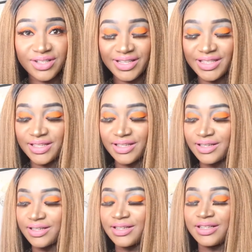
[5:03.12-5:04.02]
I think.
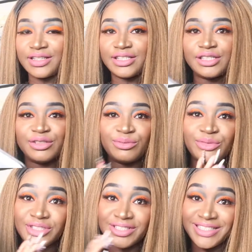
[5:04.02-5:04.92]

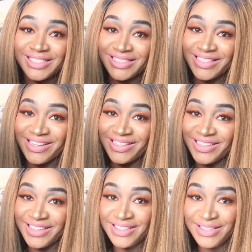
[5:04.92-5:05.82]
But I
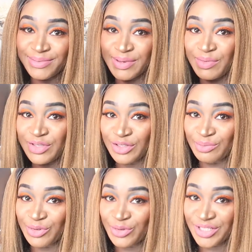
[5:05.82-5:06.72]
think this baby is gonna
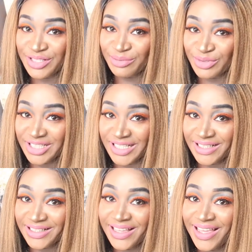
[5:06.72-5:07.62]
be worth the money.
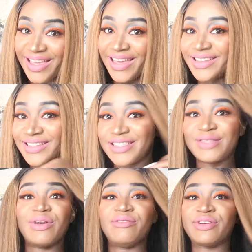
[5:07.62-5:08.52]
And this is
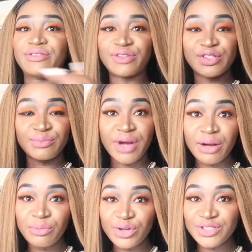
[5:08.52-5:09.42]
my very first
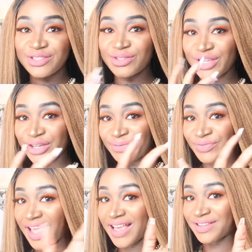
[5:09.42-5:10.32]
MacBook, so yeah,
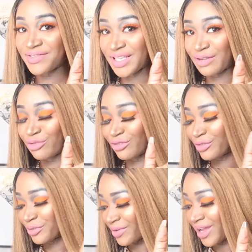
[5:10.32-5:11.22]
as I've said it
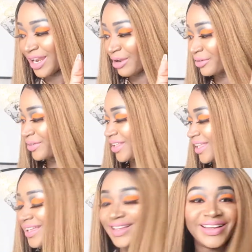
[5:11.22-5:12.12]
before, allow
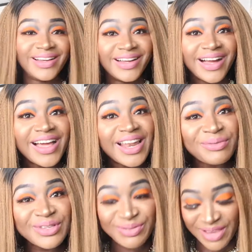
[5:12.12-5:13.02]

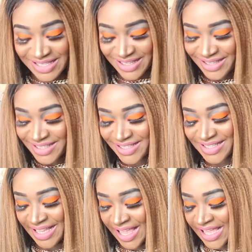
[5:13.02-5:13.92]
me to be excited.
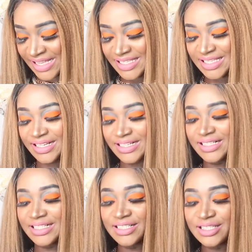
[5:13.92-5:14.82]
So
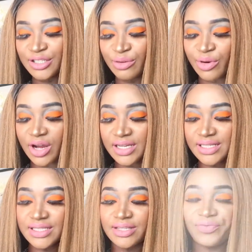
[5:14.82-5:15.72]
onto the
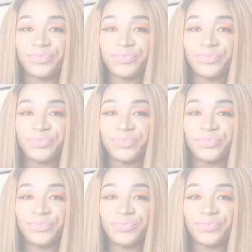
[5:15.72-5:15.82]
box.